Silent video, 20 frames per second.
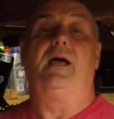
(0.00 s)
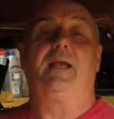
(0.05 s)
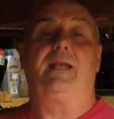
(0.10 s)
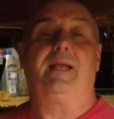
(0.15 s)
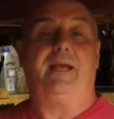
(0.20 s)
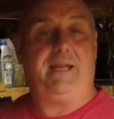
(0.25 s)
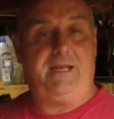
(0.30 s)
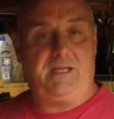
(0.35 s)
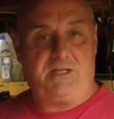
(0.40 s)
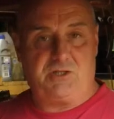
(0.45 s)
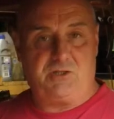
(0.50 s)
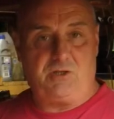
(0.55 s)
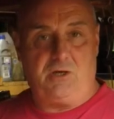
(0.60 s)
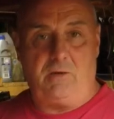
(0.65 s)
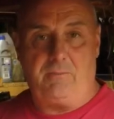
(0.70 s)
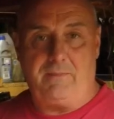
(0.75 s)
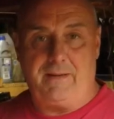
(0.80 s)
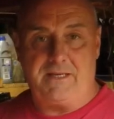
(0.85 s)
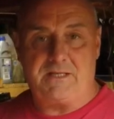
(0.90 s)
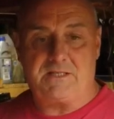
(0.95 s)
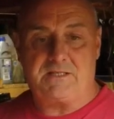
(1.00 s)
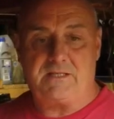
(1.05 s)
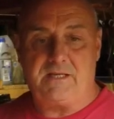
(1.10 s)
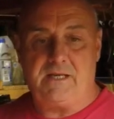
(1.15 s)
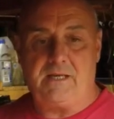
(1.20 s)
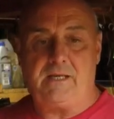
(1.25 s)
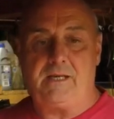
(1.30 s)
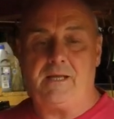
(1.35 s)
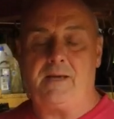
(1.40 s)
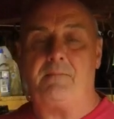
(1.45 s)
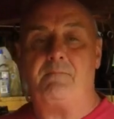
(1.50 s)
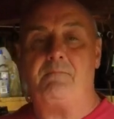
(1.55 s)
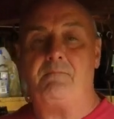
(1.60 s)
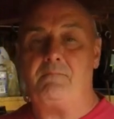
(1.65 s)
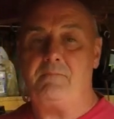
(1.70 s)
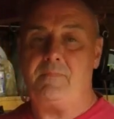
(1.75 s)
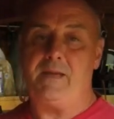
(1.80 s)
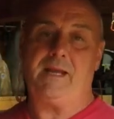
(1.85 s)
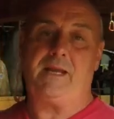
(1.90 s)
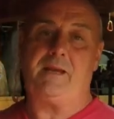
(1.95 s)
Can I start by saying a
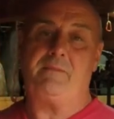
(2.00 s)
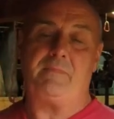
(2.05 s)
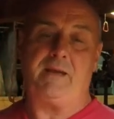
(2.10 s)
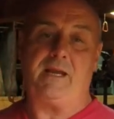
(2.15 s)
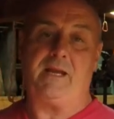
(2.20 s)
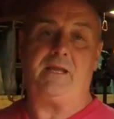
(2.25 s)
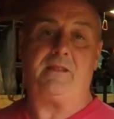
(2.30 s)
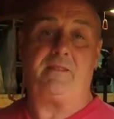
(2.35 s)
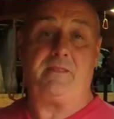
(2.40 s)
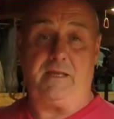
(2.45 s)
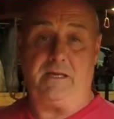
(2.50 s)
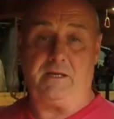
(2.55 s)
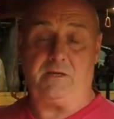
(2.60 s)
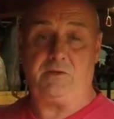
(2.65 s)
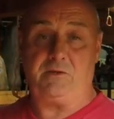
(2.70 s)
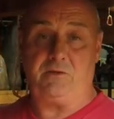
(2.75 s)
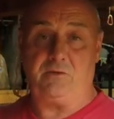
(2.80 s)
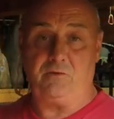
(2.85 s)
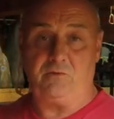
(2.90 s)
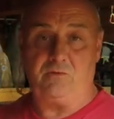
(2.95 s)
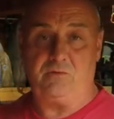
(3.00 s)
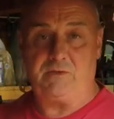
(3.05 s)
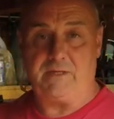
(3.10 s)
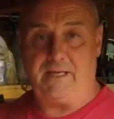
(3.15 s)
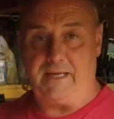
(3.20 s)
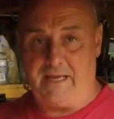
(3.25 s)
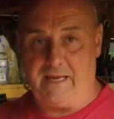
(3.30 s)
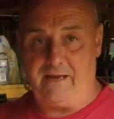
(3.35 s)
mega thank you to